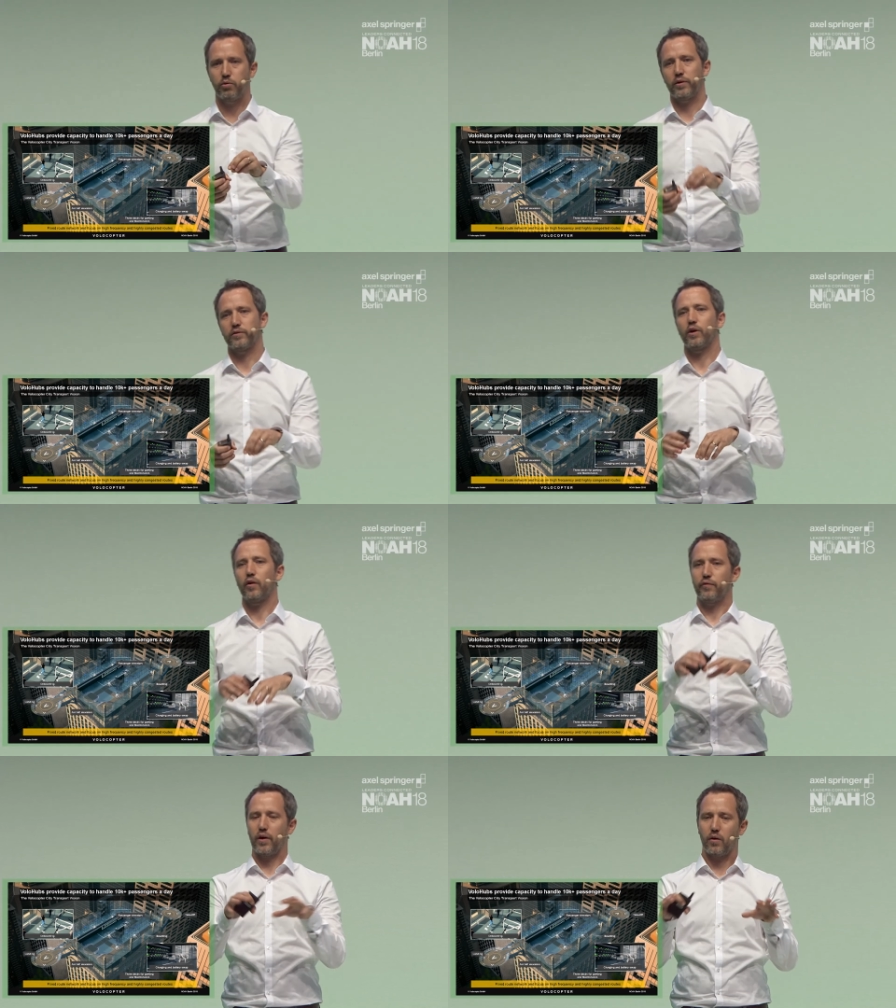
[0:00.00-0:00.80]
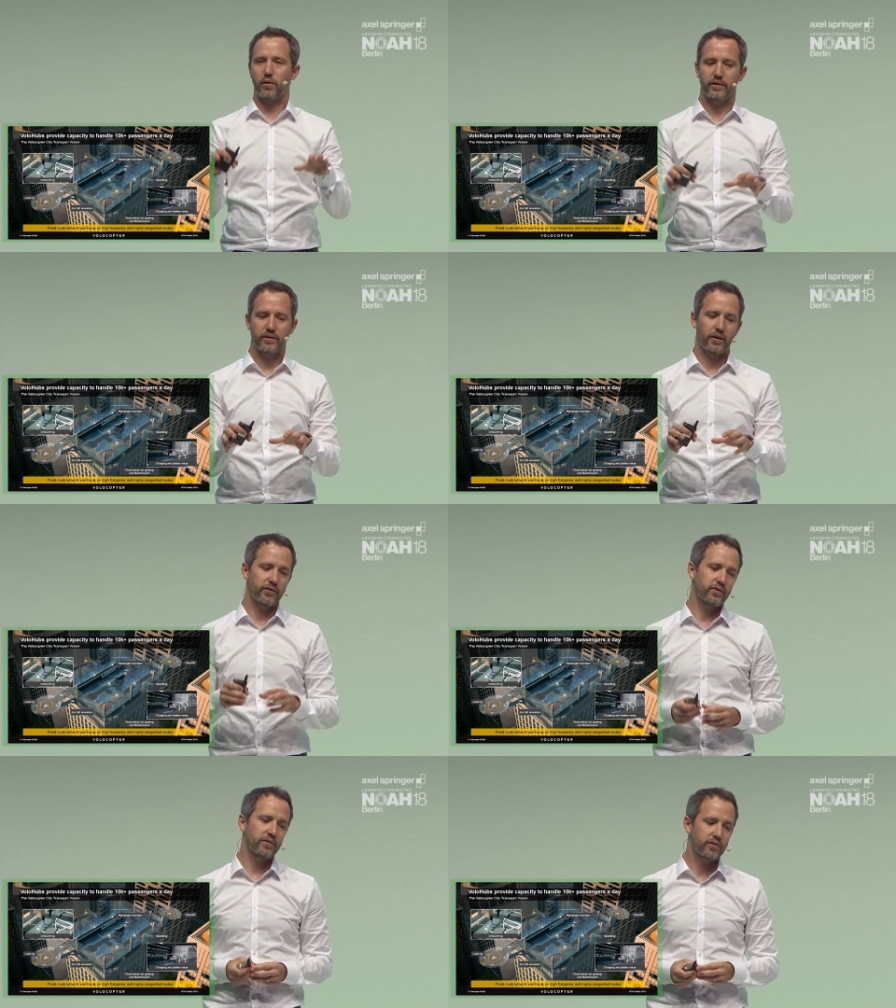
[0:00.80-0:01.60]
points of our entire
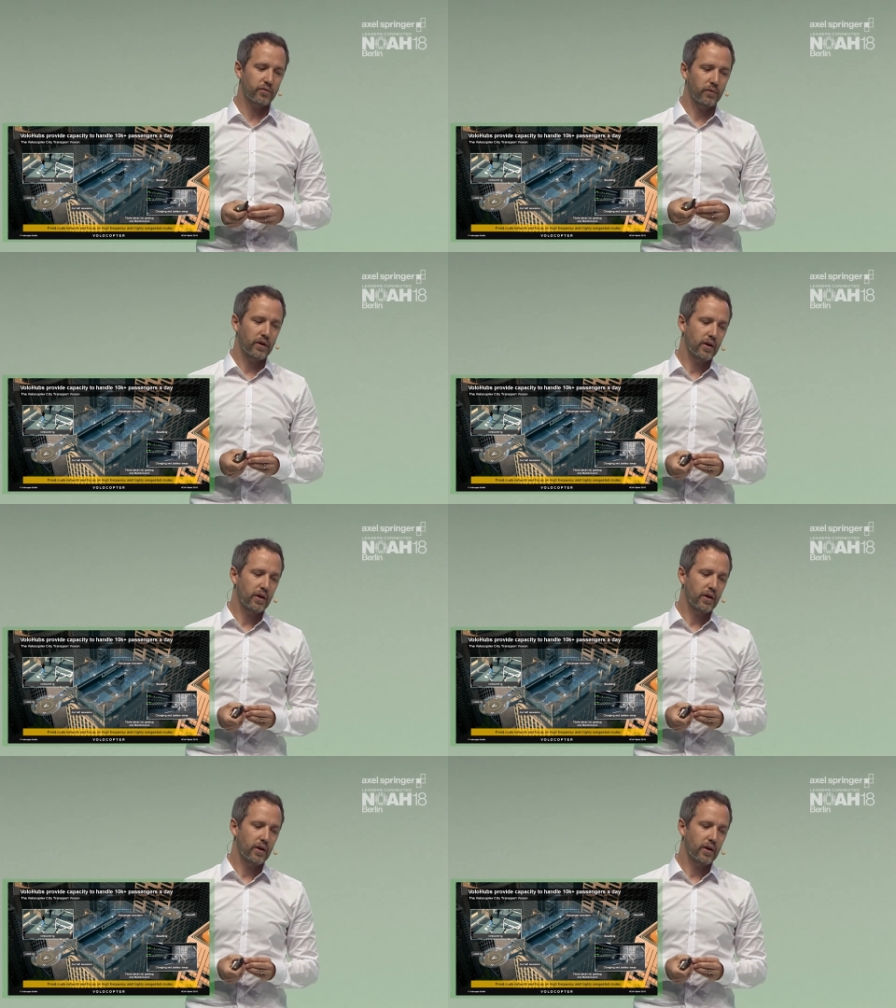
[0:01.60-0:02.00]
system,